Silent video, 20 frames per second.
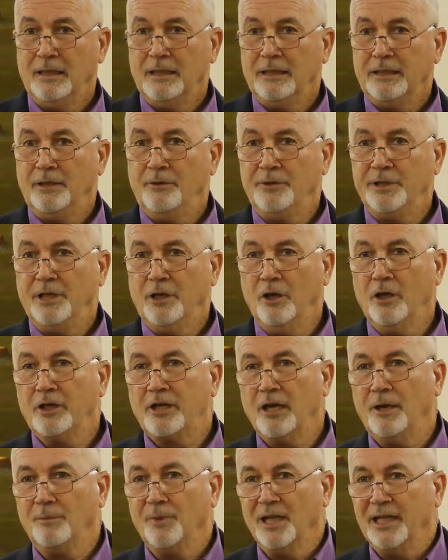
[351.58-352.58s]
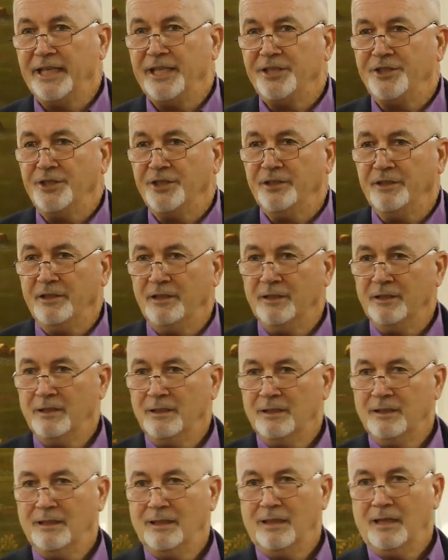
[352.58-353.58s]
You know, when you look up legion
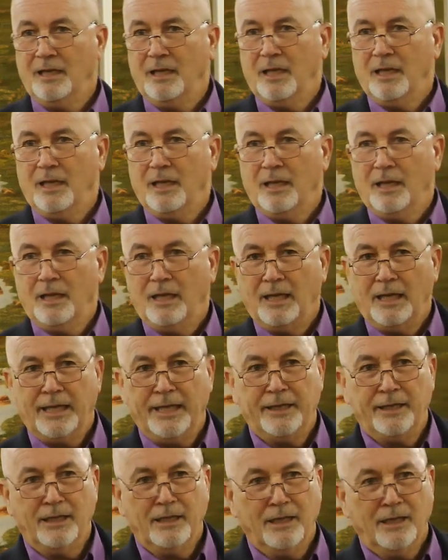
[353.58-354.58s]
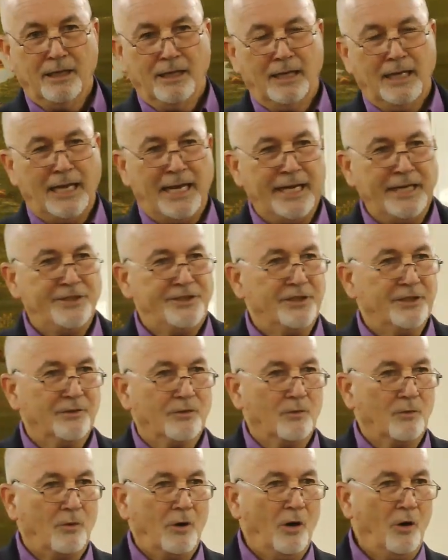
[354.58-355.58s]
in the ancient
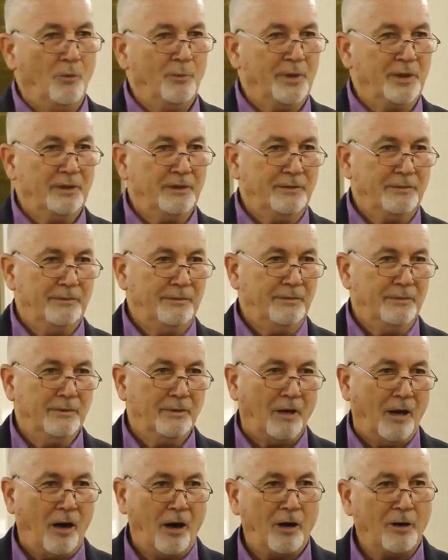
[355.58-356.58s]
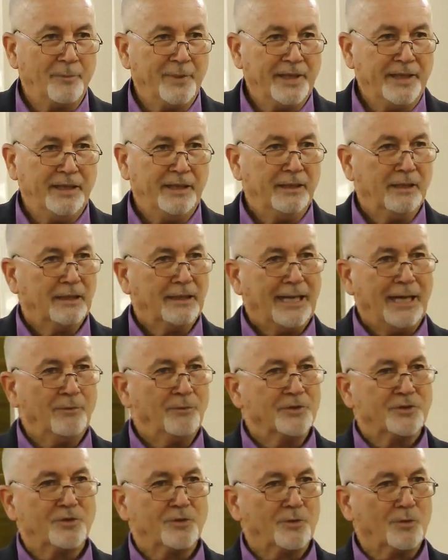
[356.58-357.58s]
Roman army, that
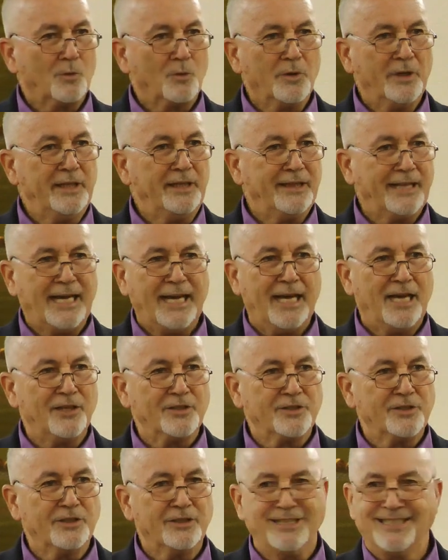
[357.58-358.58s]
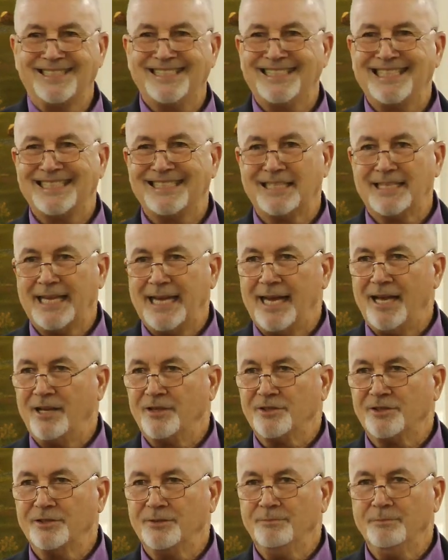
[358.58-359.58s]
was 3,000 to
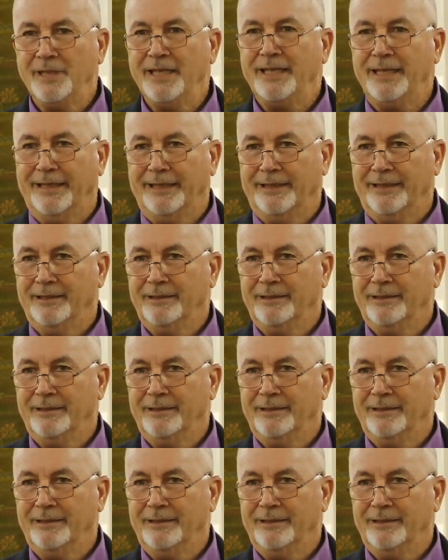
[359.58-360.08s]
6,000 men.